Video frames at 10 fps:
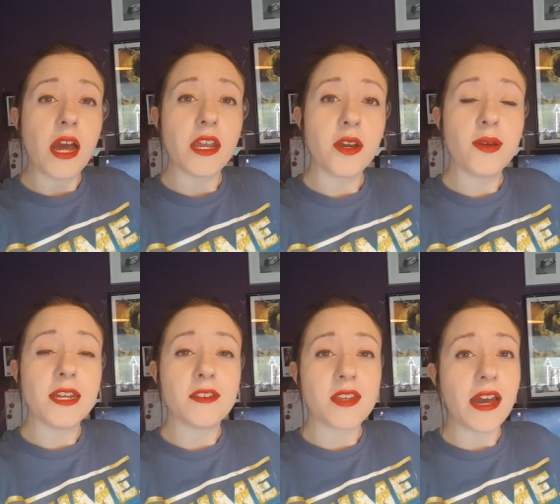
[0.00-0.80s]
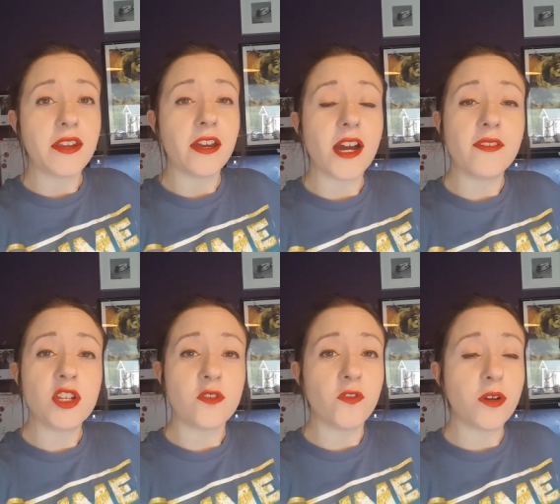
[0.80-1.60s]
Hello, it's Saturday. I have
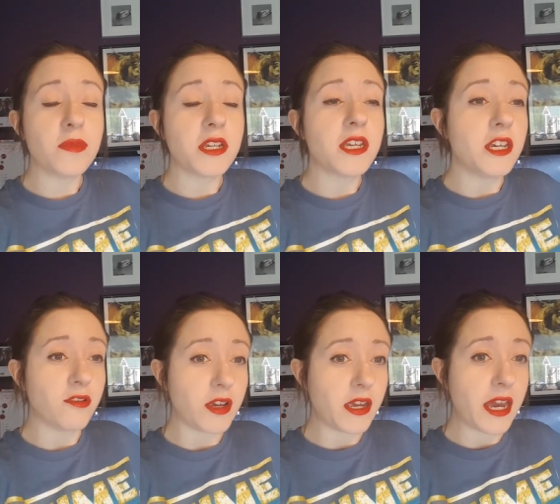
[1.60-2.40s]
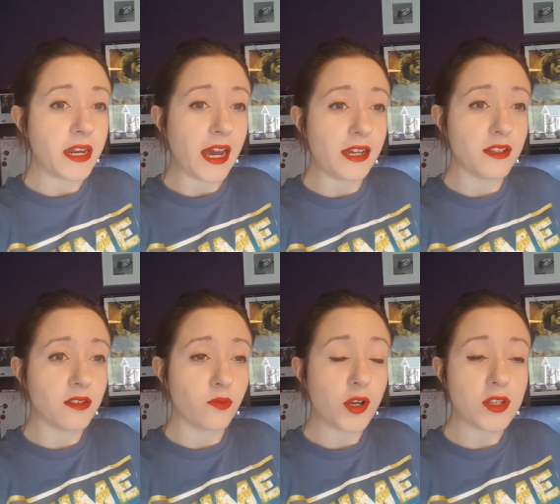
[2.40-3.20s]
just filmed a geekery. It
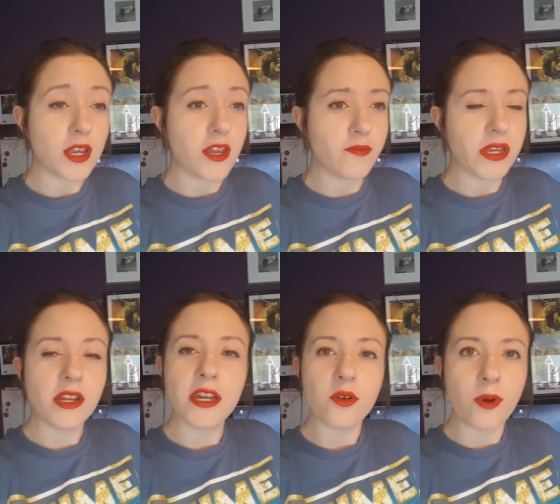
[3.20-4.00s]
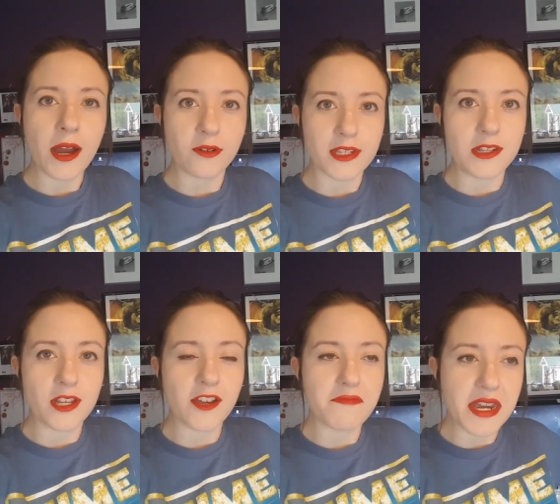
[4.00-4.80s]
has once again been a little while since
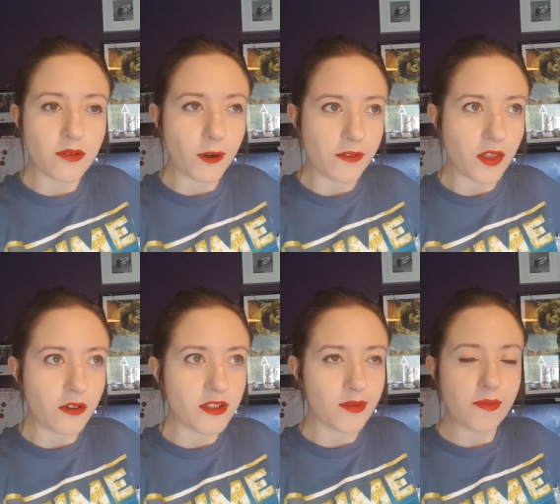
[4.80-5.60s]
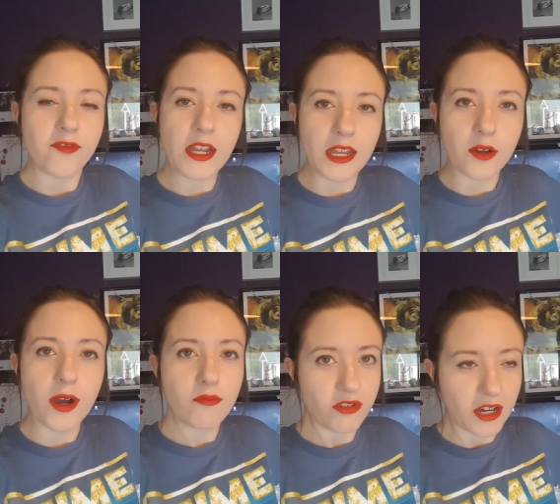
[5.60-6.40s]
I have made one of those, so I'm feeling
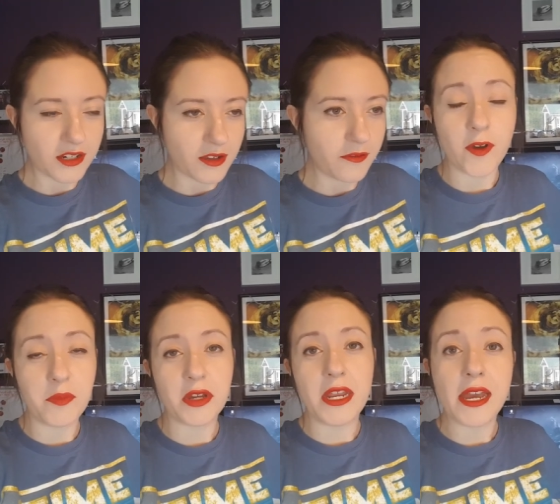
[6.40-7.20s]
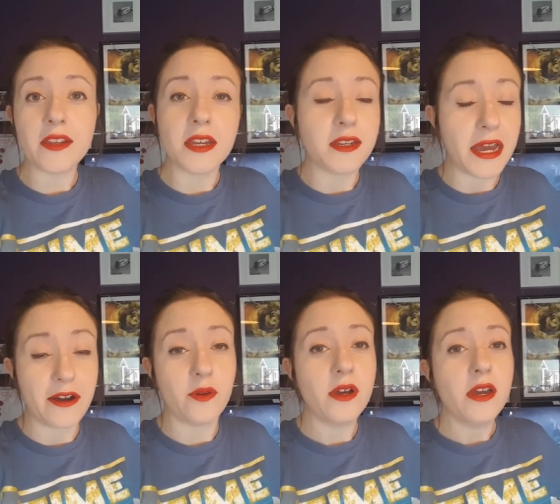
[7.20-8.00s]
quite productive. I'm going to edit it
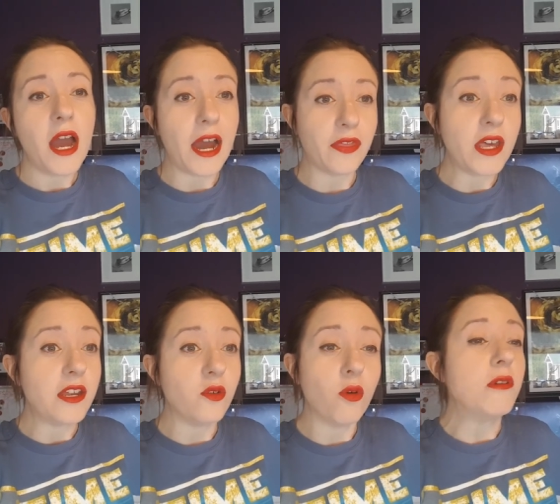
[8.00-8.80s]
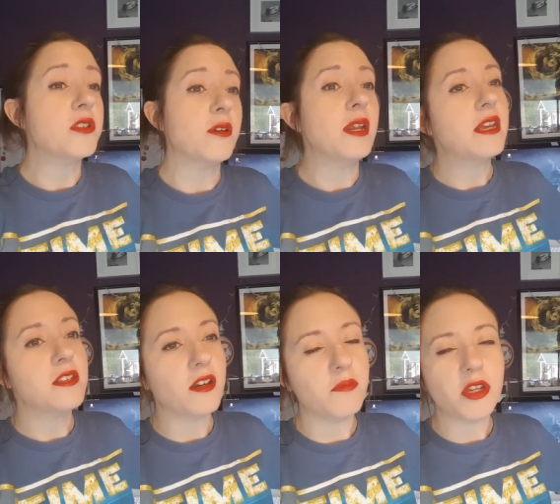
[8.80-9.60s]
now, and then also
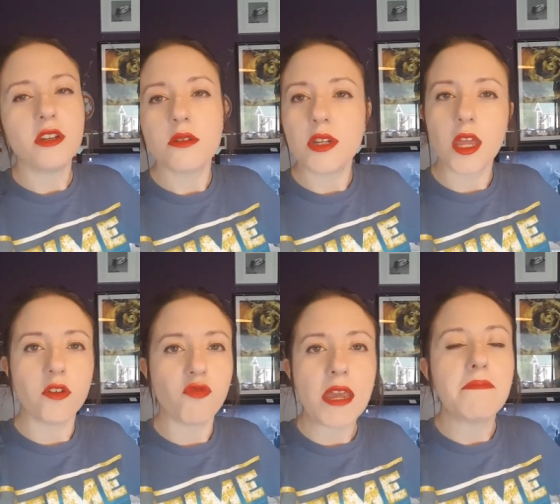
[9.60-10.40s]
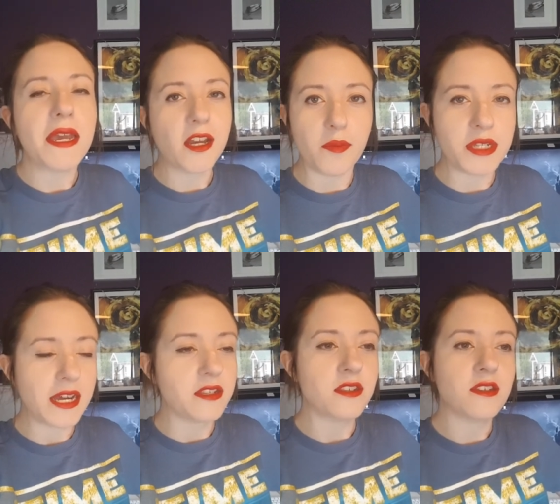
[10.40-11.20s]
later I'm going to do another Rey makeup
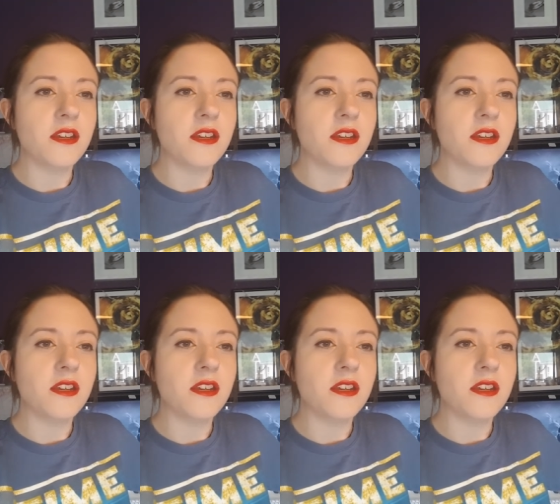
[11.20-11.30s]
test.